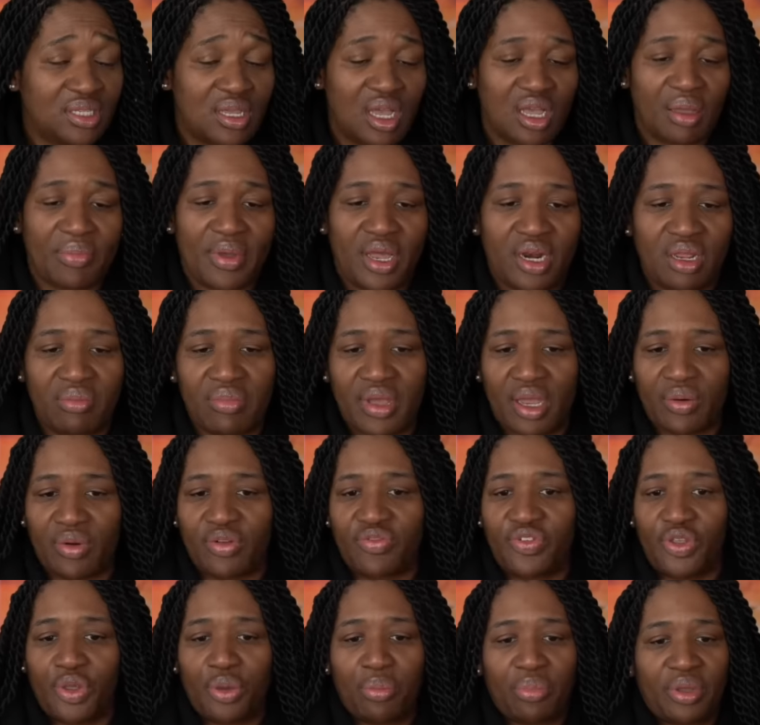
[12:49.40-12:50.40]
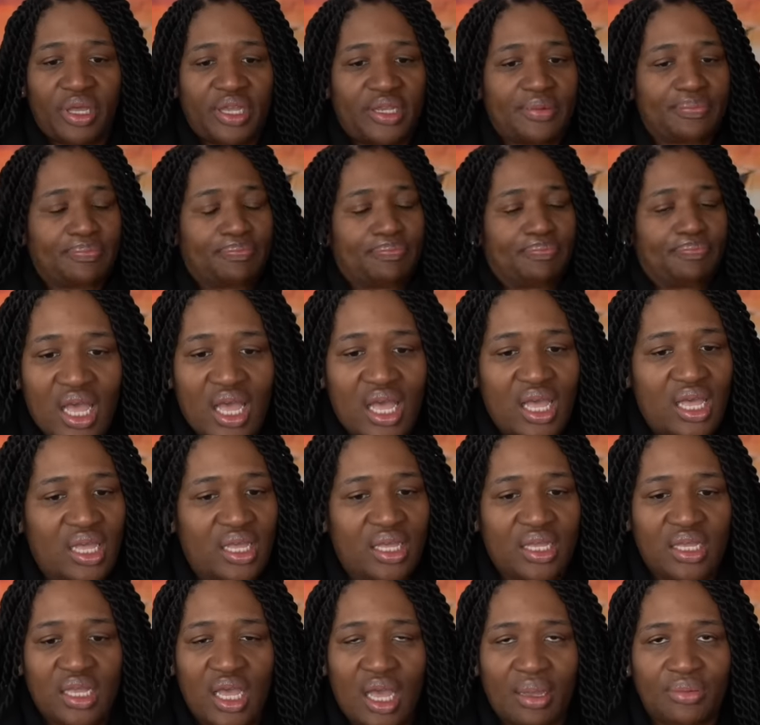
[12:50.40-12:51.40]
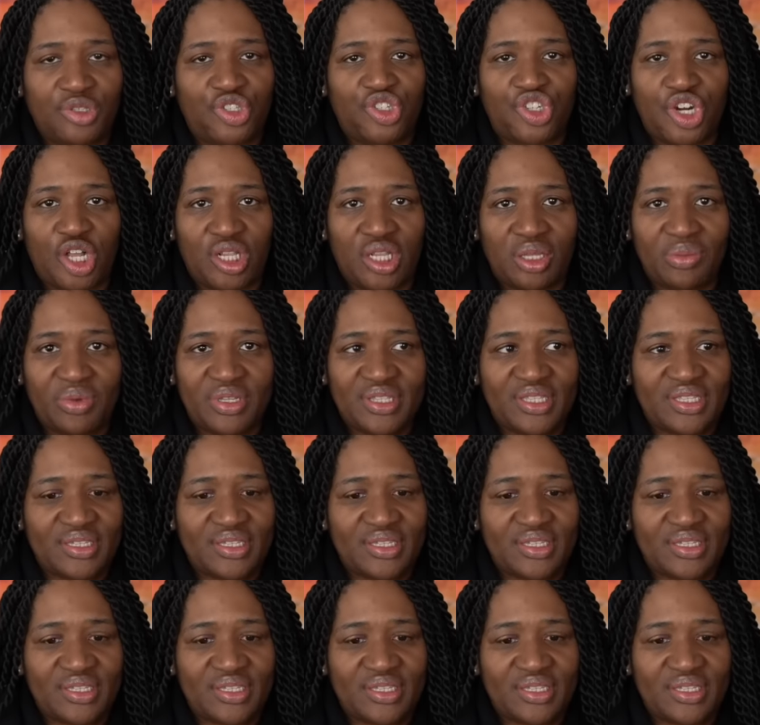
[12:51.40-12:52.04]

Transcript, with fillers: talk about it in my review, but I'm struggling with